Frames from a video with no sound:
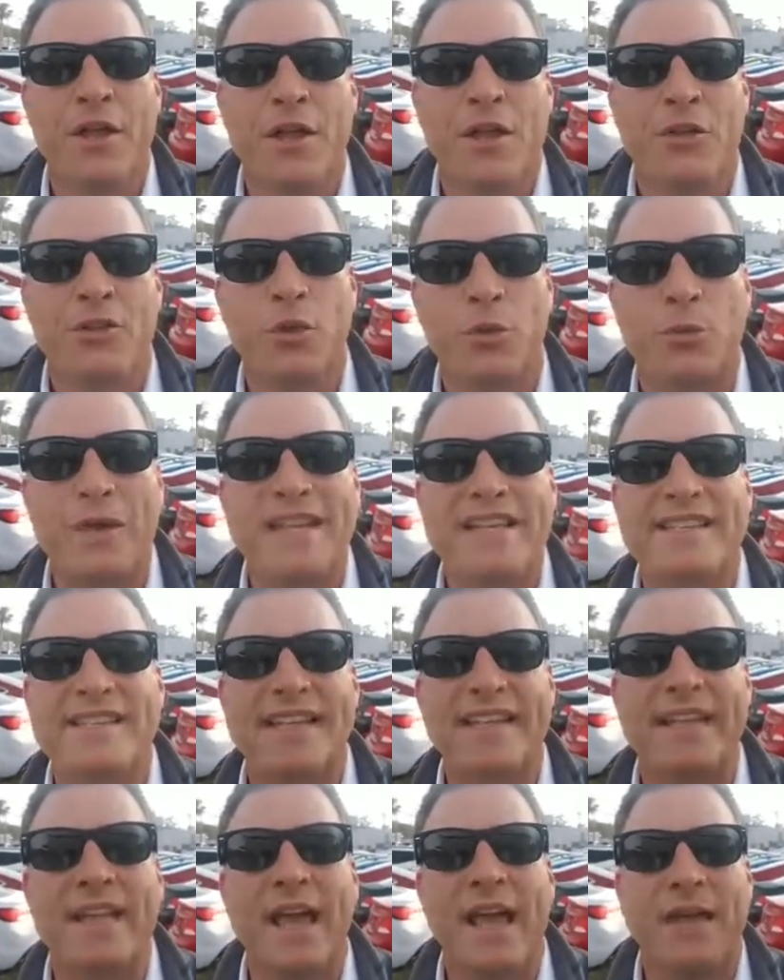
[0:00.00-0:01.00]
the
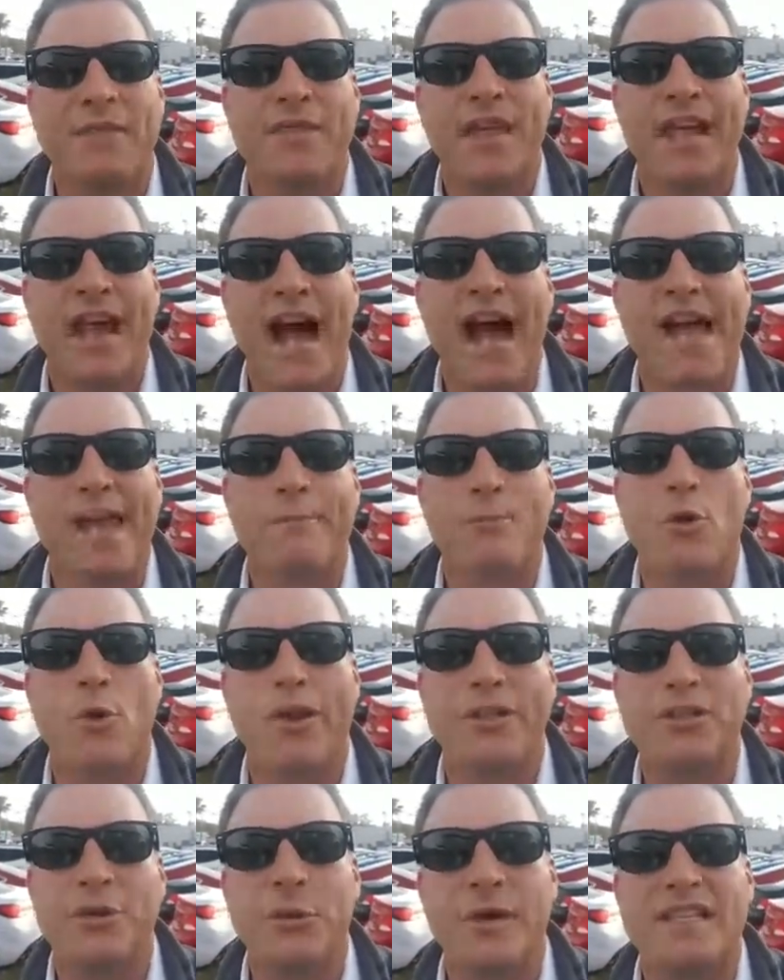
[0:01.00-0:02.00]
reason that I am going
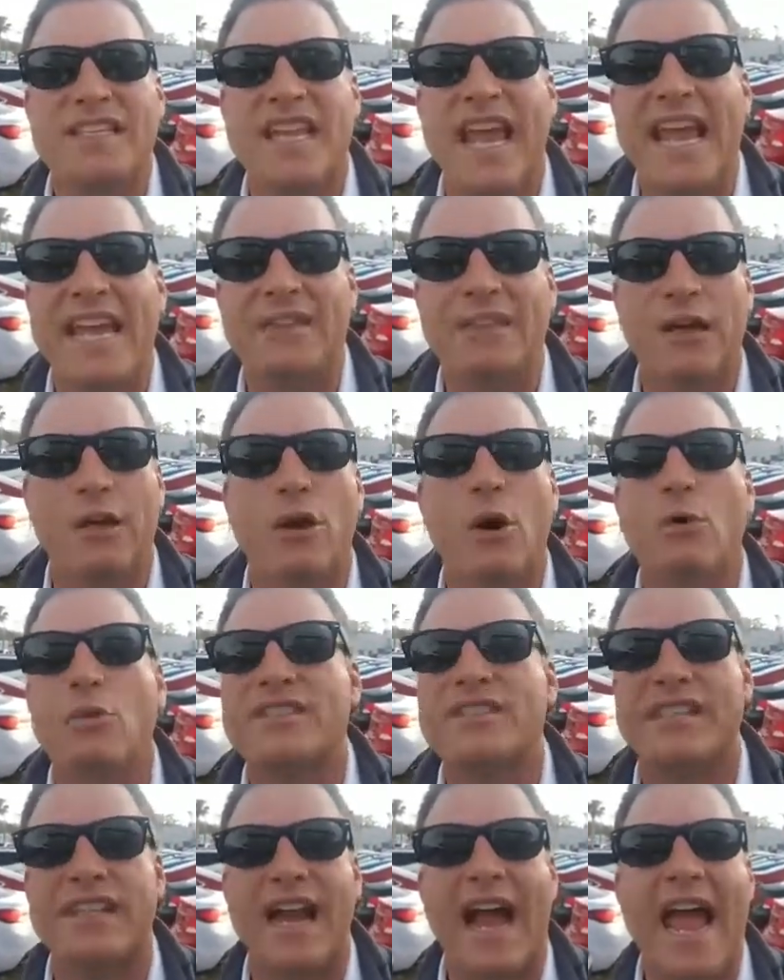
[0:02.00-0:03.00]
to attain the
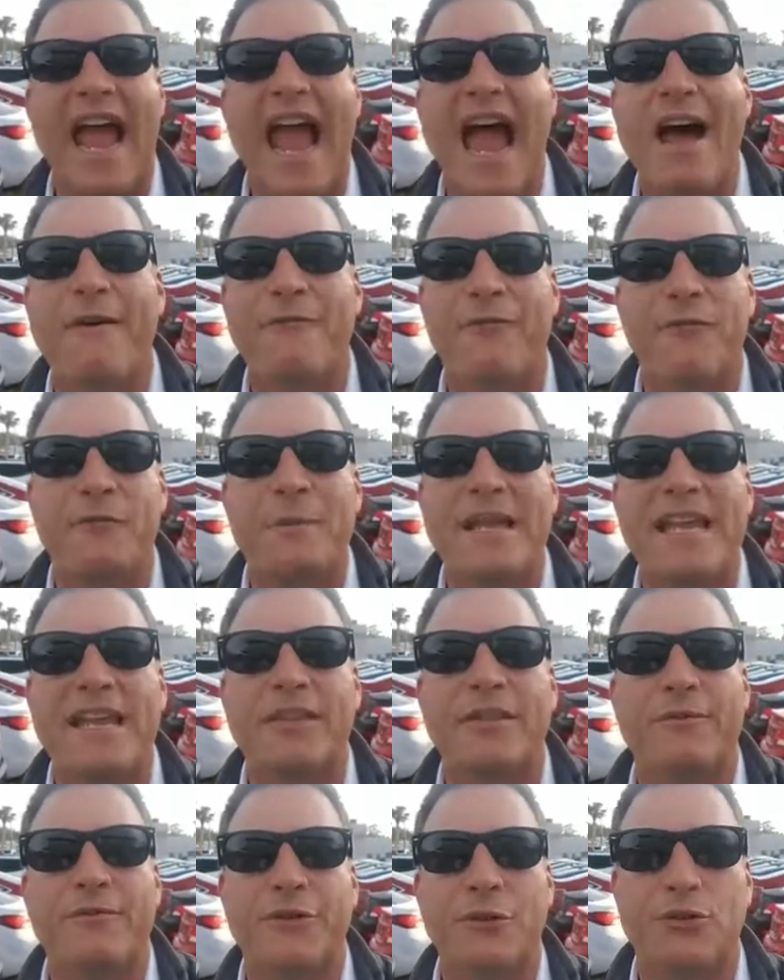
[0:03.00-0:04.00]
goals that I have for me in
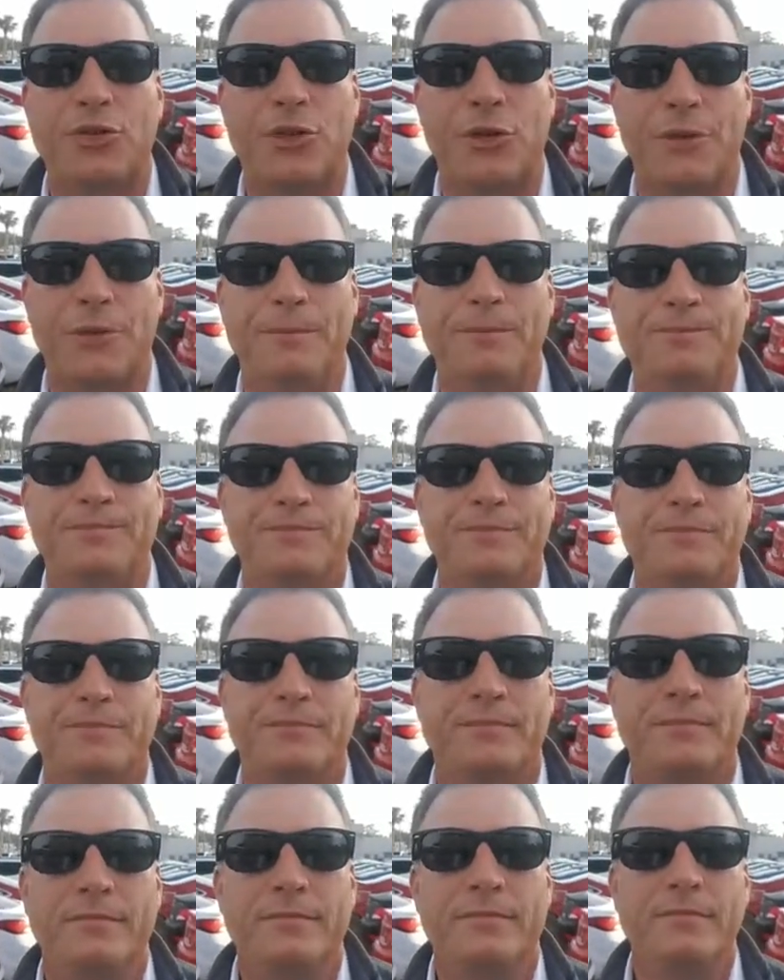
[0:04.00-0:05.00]
the future
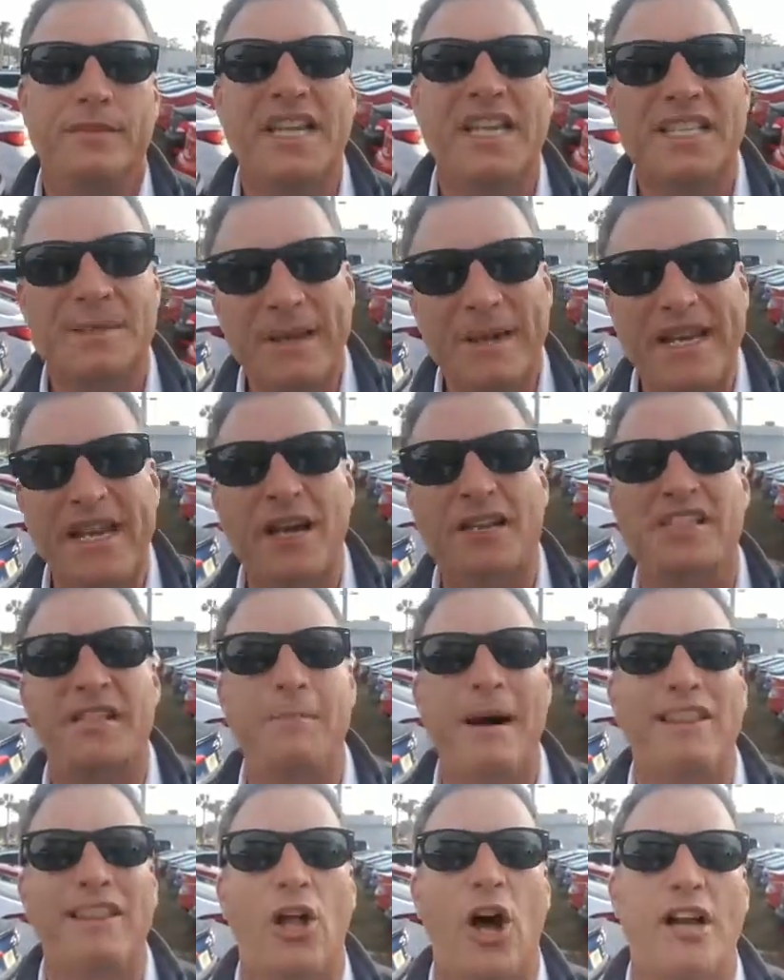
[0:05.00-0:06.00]
is because of
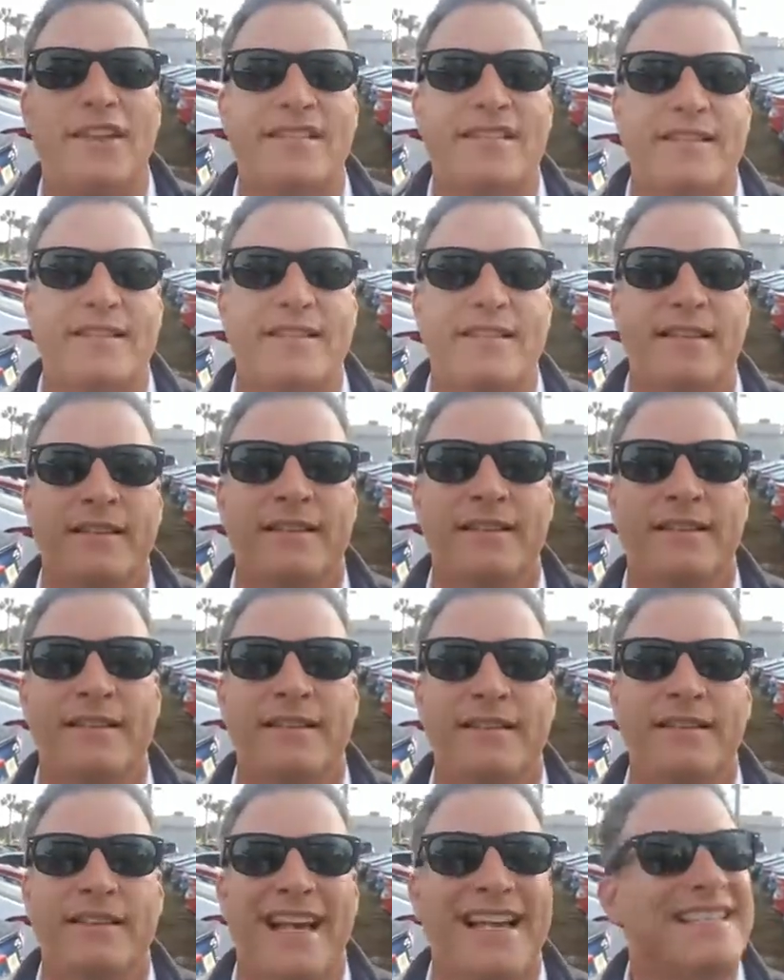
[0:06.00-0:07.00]
my losses.
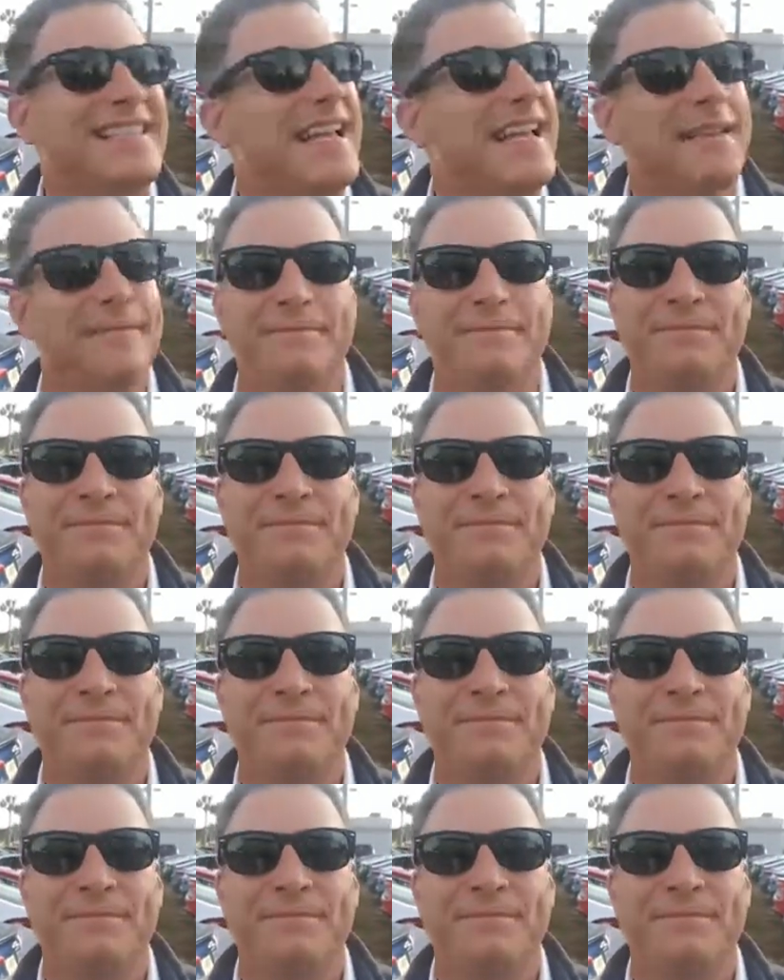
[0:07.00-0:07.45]
That's it.